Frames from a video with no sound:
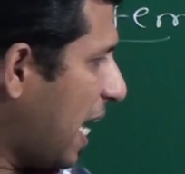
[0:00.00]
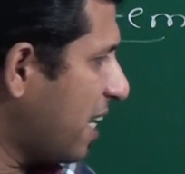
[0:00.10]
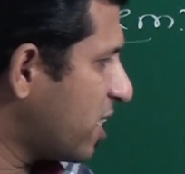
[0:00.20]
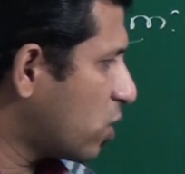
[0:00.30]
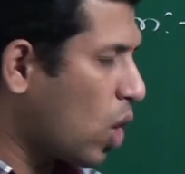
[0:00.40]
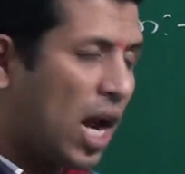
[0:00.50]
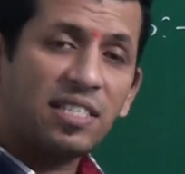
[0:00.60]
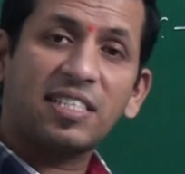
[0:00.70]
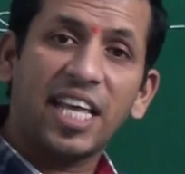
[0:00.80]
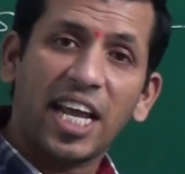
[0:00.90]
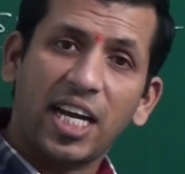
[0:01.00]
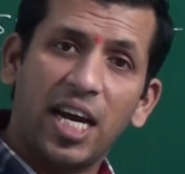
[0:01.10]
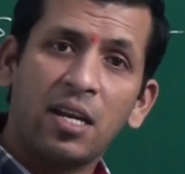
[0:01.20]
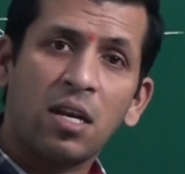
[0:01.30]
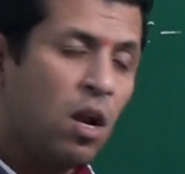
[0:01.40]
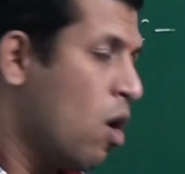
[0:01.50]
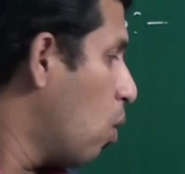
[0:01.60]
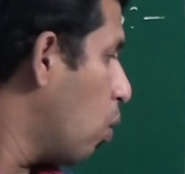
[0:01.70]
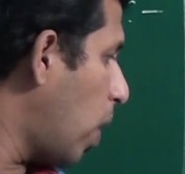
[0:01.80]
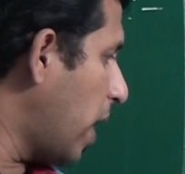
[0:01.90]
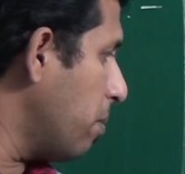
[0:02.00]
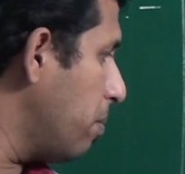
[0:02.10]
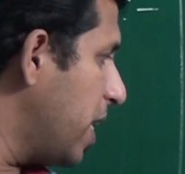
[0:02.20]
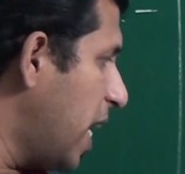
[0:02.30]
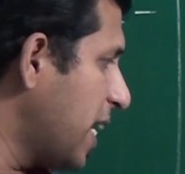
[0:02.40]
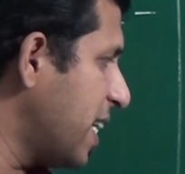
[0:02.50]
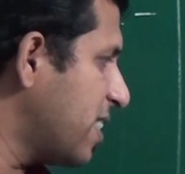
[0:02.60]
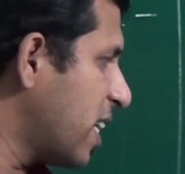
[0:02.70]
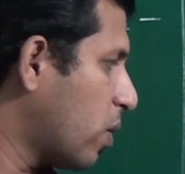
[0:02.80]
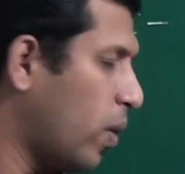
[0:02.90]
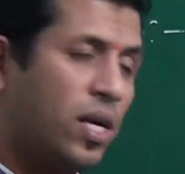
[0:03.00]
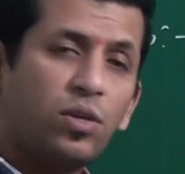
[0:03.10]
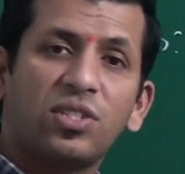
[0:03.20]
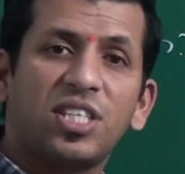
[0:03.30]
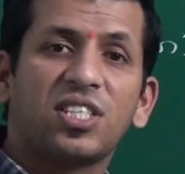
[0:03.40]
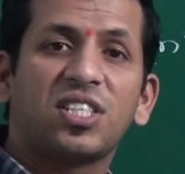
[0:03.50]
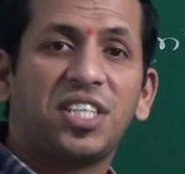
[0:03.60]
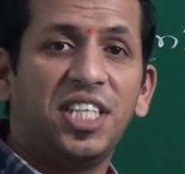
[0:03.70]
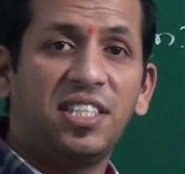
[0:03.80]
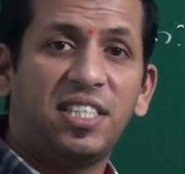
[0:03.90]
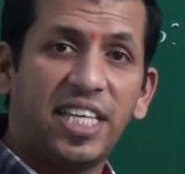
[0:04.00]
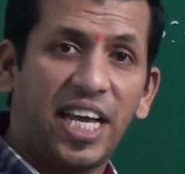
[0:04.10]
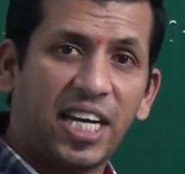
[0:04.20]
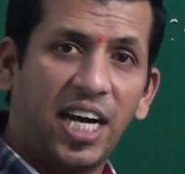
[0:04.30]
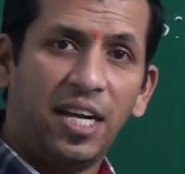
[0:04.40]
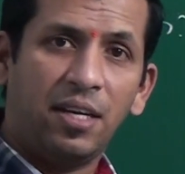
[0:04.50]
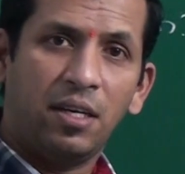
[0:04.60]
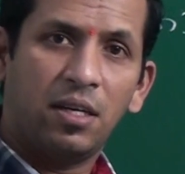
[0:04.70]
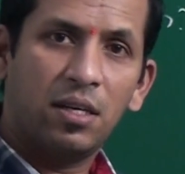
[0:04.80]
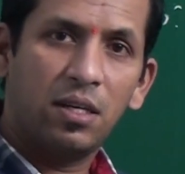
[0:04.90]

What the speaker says: dash is called second. 1 minute is equal to 60 second.